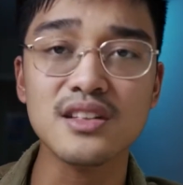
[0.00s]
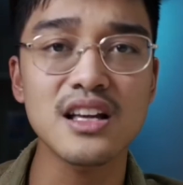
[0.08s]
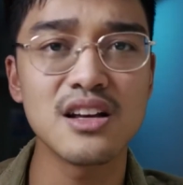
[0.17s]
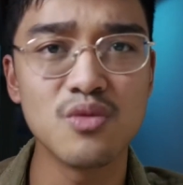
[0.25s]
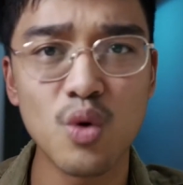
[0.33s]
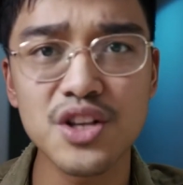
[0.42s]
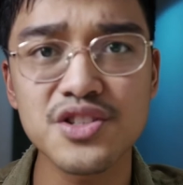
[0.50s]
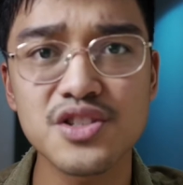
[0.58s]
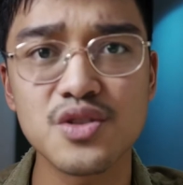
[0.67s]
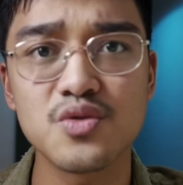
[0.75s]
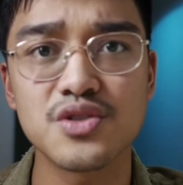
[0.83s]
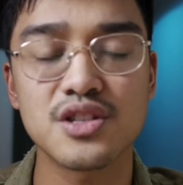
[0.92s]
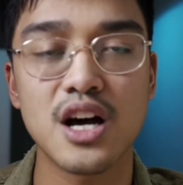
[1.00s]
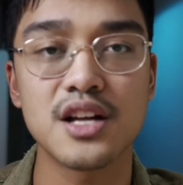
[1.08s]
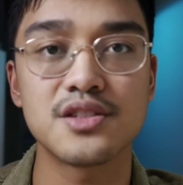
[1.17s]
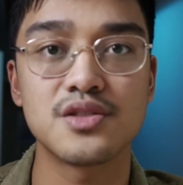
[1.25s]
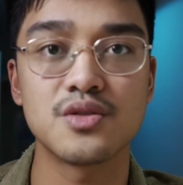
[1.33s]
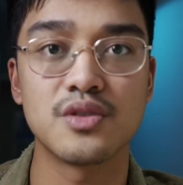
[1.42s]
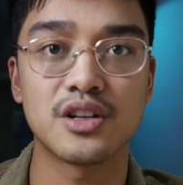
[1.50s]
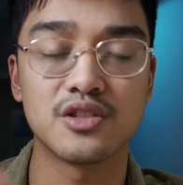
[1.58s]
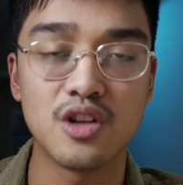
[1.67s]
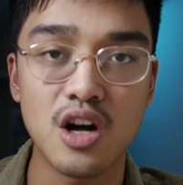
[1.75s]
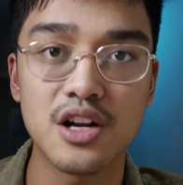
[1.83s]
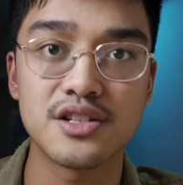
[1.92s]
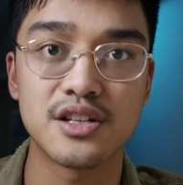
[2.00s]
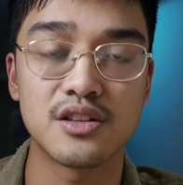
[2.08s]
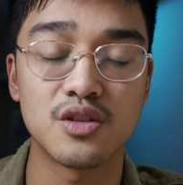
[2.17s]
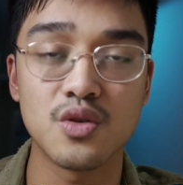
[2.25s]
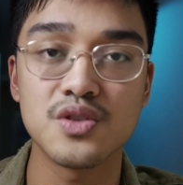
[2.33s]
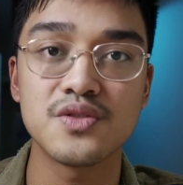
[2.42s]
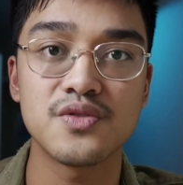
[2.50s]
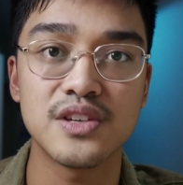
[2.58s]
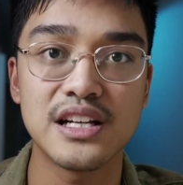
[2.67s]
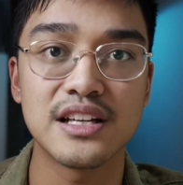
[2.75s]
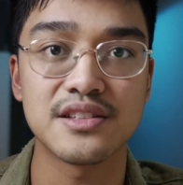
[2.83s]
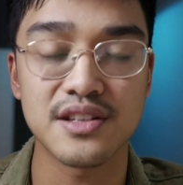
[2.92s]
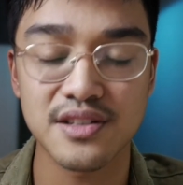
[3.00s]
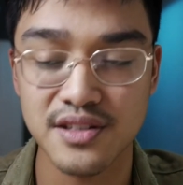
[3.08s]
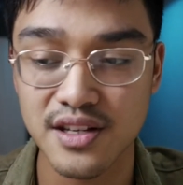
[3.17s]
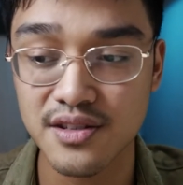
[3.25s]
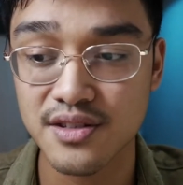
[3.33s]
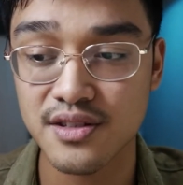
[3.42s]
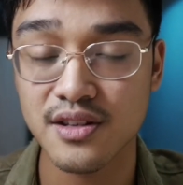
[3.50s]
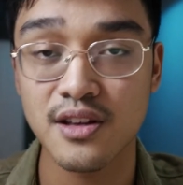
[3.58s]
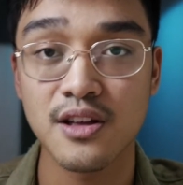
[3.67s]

once you start to acknowledge that those feelings exist,